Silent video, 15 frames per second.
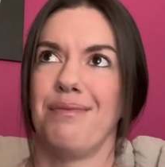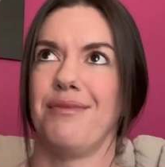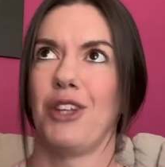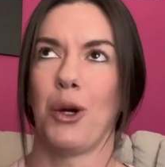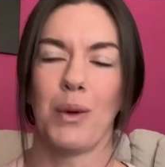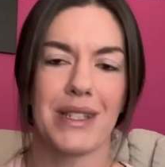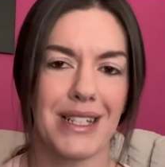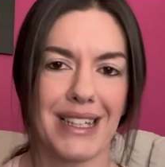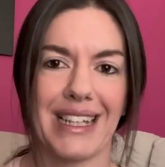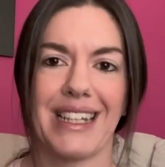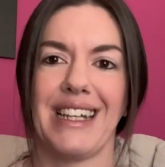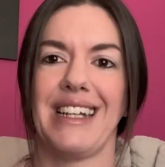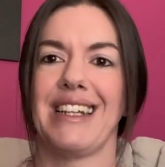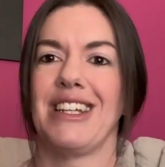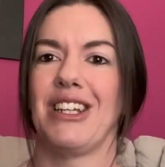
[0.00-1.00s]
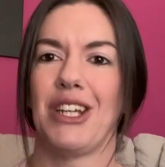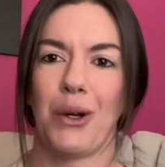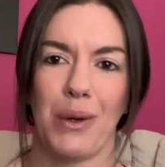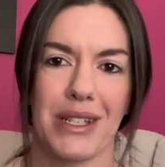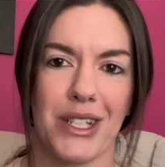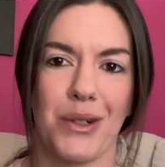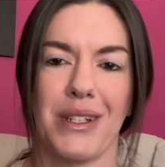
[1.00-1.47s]
No one's clicking, no
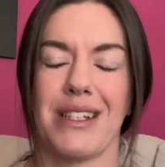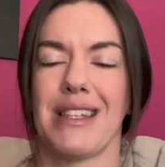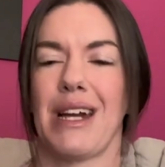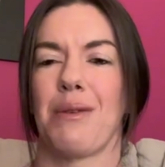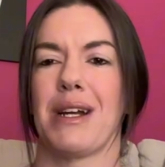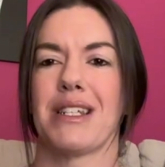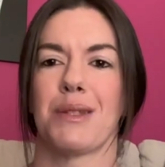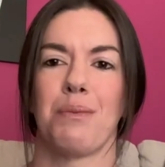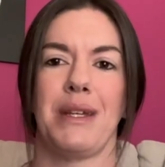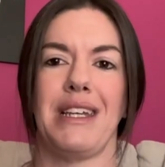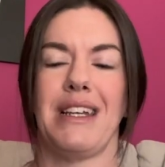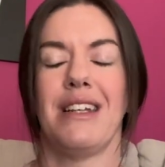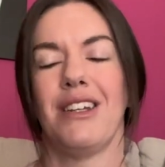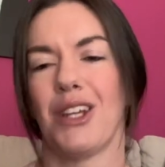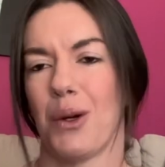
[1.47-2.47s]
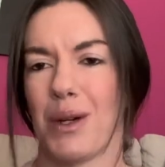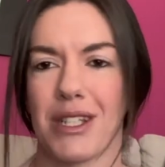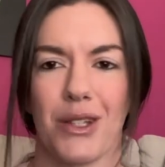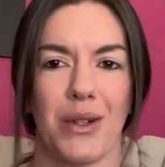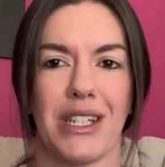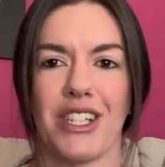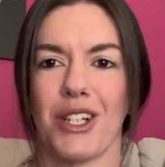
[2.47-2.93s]
one's going to that recipe, no one's
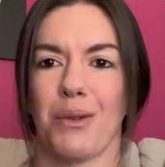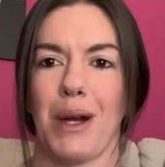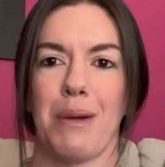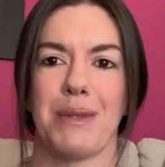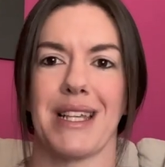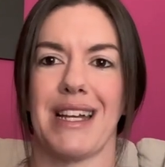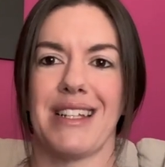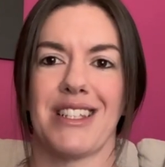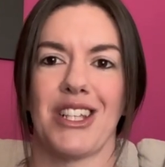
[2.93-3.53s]
going to your website.